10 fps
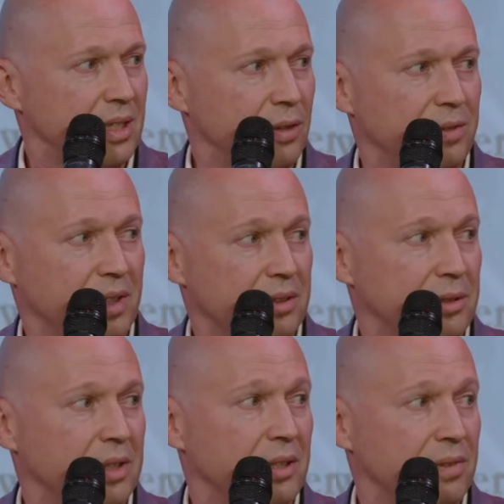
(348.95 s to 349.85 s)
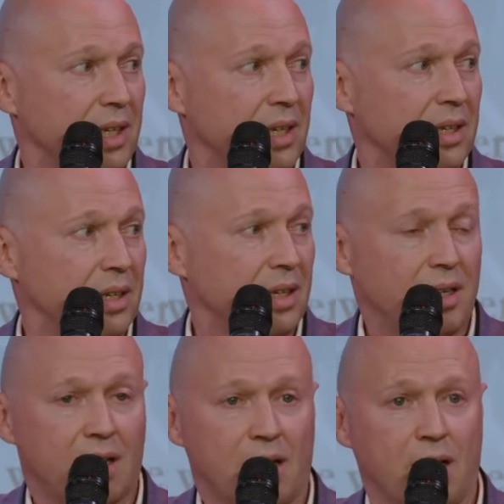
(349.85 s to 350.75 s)
stuff in alternative data.
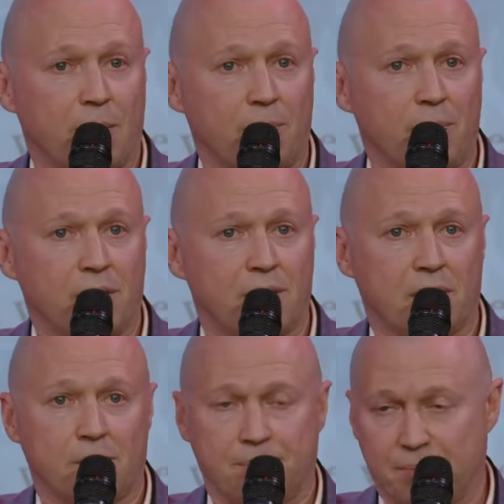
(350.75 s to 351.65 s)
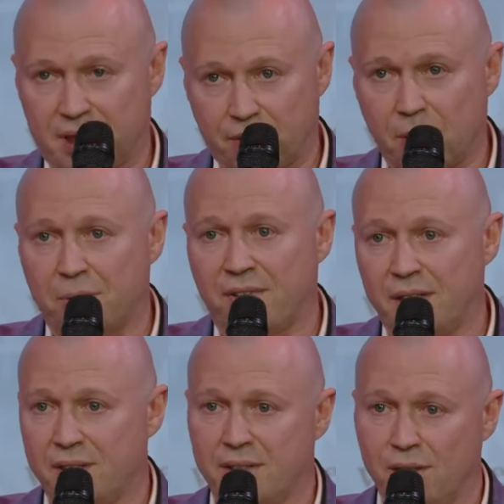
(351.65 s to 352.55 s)
Um, there are several
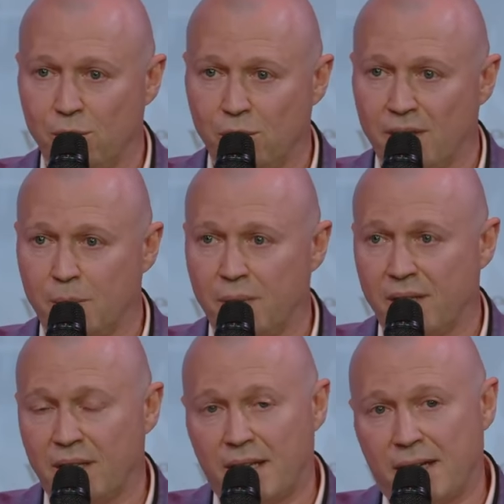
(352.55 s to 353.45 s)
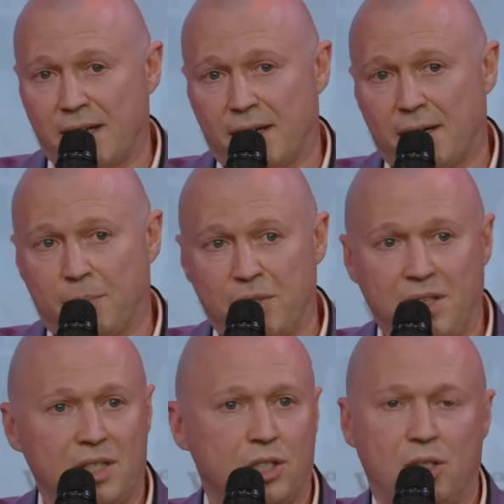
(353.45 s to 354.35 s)
providers that do that, but um,
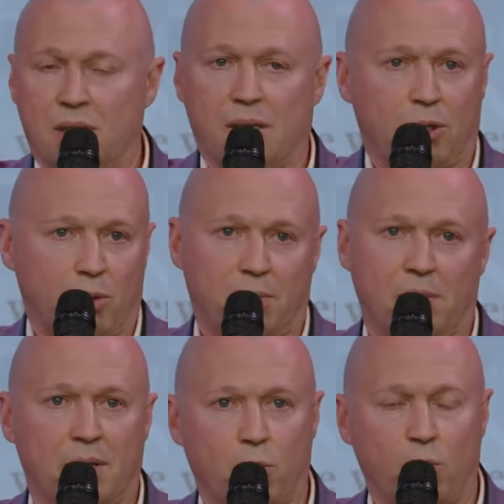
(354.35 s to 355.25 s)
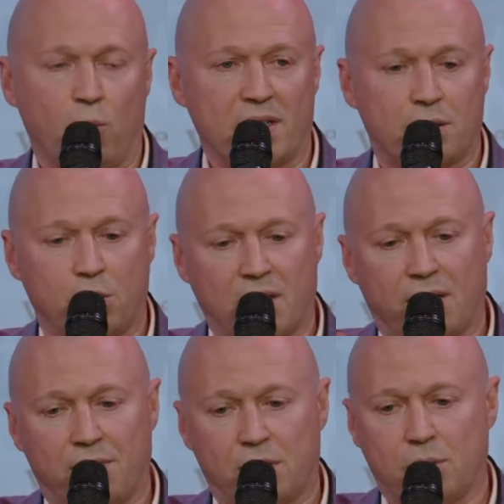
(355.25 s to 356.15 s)
ESG, you know, once you
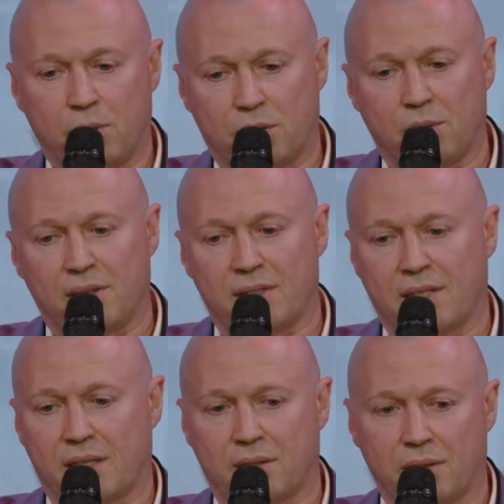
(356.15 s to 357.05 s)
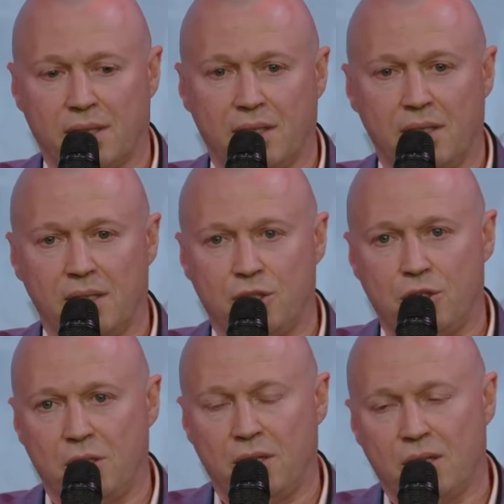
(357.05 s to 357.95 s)
dive into a certain sector like
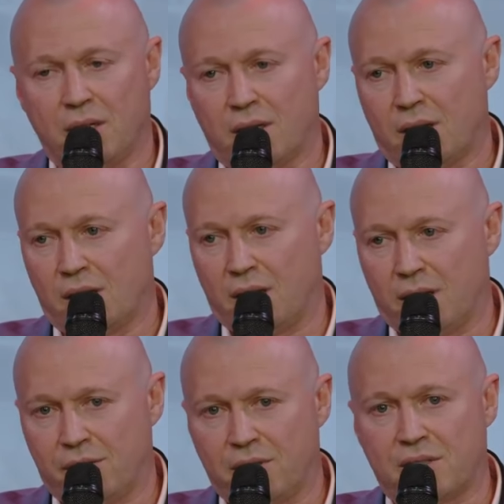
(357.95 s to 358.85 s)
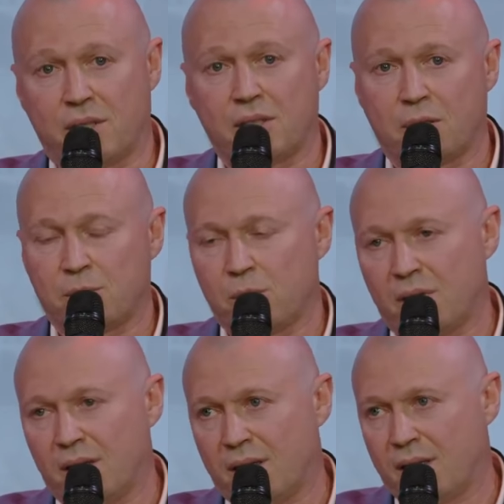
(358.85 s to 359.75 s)
ESG, uh, there are startups
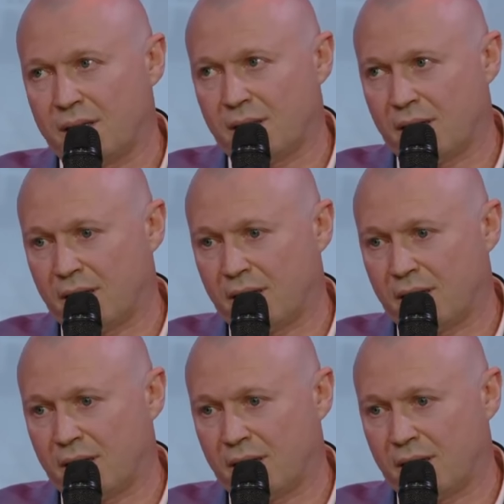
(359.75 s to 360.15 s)
today that